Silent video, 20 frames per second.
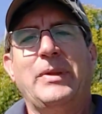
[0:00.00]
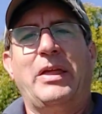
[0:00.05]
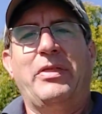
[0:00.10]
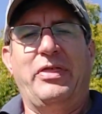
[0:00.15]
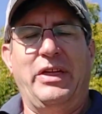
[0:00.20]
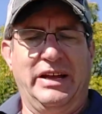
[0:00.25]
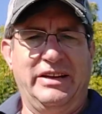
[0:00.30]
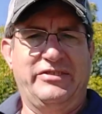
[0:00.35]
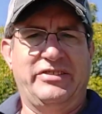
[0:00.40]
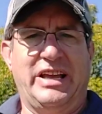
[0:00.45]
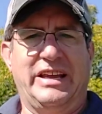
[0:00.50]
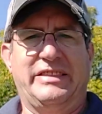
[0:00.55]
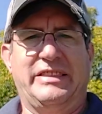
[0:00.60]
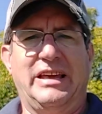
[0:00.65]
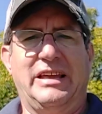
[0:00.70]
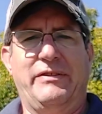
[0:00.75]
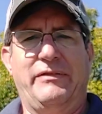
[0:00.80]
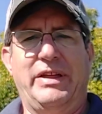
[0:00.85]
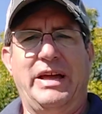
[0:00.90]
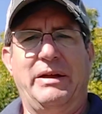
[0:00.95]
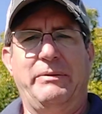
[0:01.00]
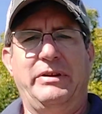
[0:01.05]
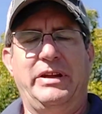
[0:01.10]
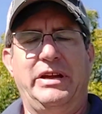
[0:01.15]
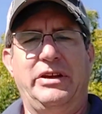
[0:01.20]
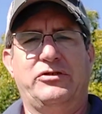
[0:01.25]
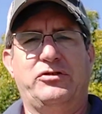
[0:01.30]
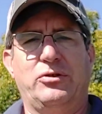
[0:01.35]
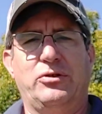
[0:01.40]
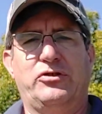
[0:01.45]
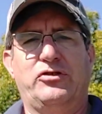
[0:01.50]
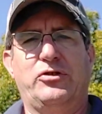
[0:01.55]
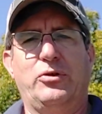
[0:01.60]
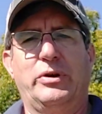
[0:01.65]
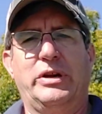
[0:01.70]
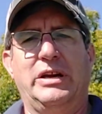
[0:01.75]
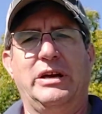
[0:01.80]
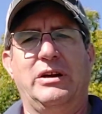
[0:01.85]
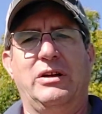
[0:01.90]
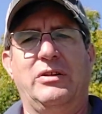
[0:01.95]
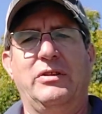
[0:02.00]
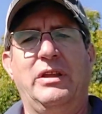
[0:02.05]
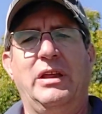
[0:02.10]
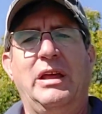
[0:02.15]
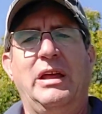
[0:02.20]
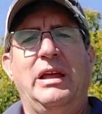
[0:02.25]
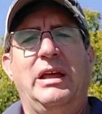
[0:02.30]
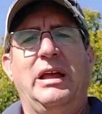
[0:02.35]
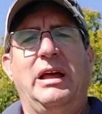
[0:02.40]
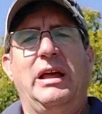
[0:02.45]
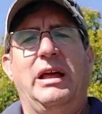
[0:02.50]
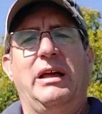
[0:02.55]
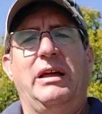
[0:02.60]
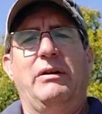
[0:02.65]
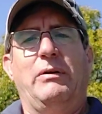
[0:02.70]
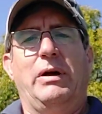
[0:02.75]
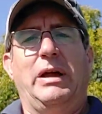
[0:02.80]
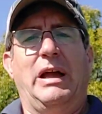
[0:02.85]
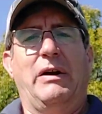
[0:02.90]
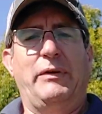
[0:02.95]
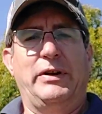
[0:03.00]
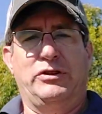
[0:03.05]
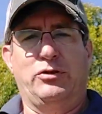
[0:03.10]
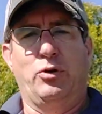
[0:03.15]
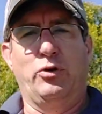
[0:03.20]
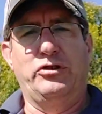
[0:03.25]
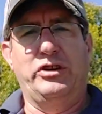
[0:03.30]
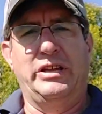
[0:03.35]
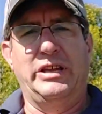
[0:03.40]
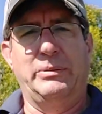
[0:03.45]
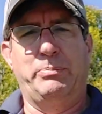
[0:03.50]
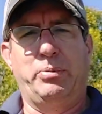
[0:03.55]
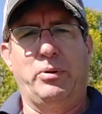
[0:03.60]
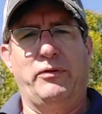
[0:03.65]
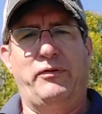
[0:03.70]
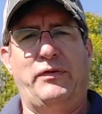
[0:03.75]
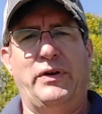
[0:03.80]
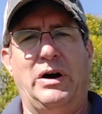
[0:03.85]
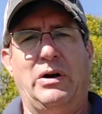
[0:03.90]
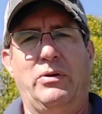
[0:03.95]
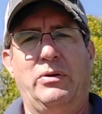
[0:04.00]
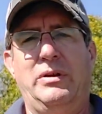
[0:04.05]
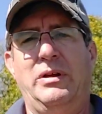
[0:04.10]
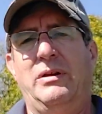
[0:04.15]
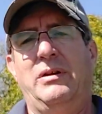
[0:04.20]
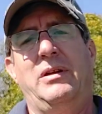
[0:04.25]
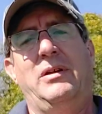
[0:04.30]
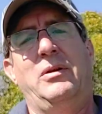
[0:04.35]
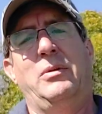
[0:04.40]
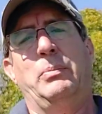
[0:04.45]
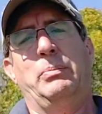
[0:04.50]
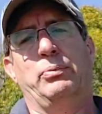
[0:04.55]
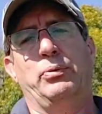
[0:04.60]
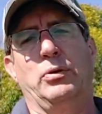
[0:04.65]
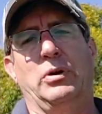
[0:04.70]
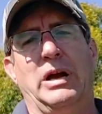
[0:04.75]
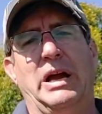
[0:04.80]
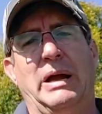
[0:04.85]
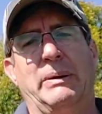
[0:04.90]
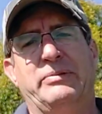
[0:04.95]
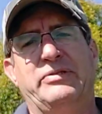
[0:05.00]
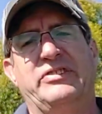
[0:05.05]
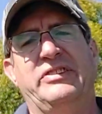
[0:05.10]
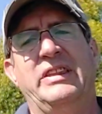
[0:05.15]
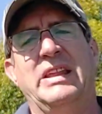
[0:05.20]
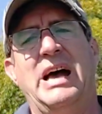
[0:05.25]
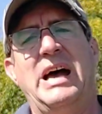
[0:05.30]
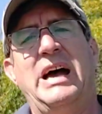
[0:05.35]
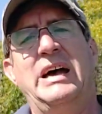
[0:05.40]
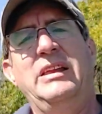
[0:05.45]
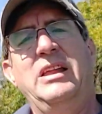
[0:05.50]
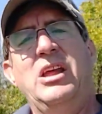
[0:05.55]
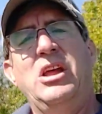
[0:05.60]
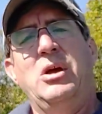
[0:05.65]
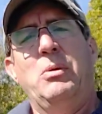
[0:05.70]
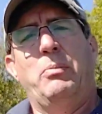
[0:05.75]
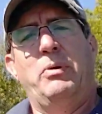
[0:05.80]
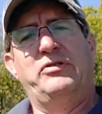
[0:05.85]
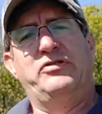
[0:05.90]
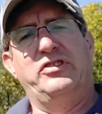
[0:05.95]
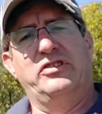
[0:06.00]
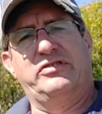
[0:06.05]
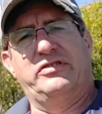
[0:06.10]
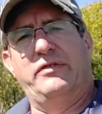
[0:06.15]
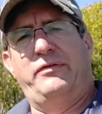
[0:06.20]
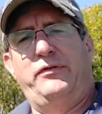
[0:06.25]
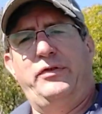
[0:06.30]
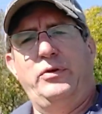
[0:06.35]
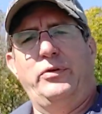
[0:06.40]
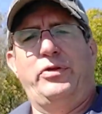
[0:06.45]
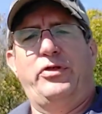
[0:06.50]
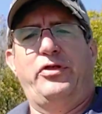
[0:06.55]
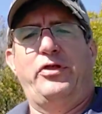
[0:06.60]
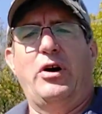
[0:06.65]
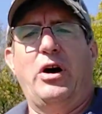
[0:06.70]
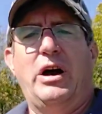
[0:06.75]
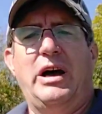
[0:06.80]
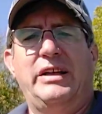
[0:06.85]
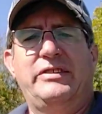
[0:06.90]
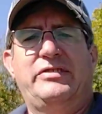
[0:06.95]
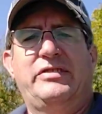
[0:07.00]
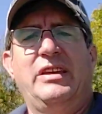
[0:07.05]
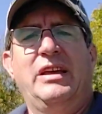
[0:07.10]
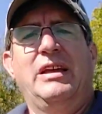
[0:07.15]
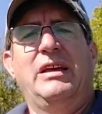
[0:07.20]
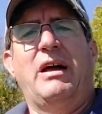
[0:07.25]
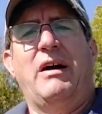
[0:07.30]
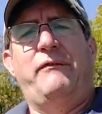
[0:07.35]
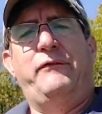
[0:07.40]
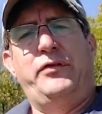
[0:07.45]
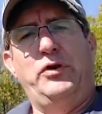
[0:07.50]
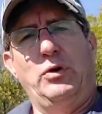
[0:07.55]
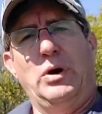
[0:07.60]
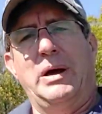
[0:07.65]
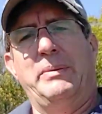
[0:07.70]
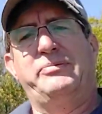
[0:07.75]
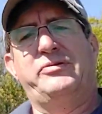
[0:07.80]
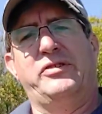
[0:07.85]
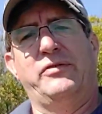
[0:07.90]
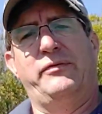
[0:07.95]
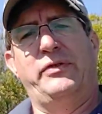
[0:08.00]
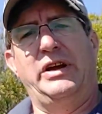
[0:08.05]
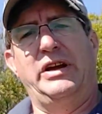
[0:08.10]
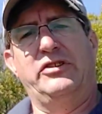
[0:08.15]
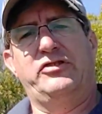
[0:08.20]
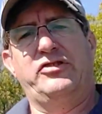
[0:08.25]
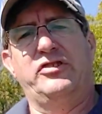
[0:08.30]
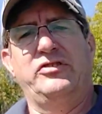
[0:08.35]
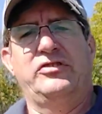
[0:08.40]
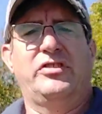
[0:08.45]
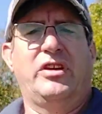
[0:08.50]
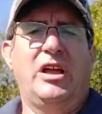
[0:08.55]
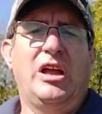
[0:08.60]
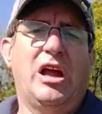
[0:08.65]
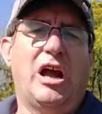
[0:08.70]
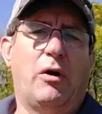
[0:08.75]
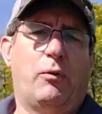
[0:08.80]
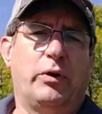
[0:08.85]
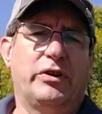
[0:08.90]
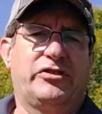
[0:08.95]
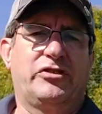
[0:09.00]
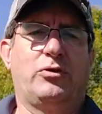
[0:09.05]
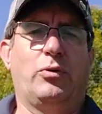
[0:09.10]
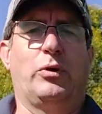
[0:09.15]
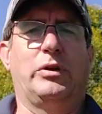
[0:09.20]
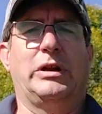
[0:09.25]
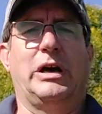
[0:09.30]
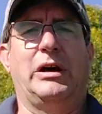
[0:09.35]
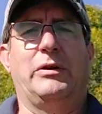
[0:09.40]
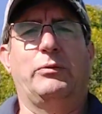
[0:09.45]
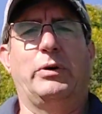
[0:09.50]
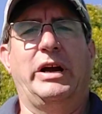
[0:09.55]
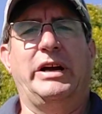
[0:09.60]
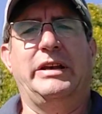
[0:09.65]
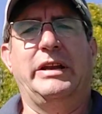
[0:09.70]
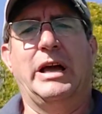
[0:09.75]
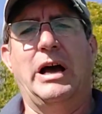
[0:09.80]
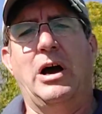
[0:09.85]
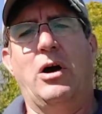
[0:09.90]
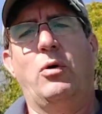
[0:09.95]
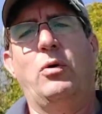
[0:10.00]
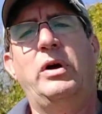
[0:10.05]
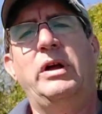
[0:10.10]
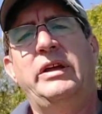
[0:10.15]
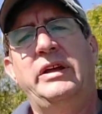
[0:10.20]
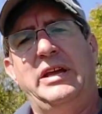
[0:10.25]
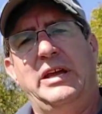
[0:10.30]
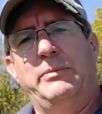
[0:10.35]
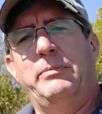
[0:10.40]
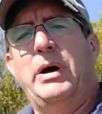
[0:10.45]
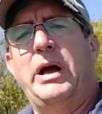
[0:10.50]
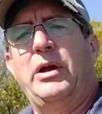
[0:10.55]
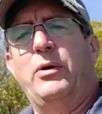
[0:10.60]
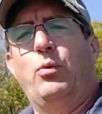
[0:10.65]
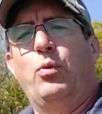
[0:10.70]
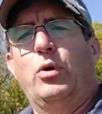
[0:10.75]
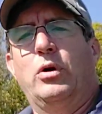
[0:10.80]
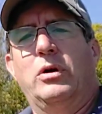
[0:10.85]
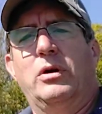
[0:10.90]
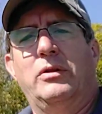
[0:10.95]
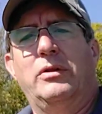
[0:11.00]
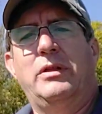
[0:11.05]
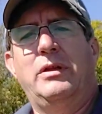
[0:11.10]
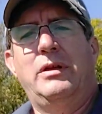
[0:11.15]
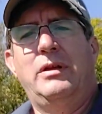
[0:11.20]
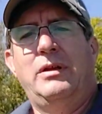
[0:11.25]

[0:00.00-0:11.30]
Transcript: things like that of that nature. So again, have I told you anything profound? Perhaps not, but just a few thoughts, a few observations of what's going on right now in my world.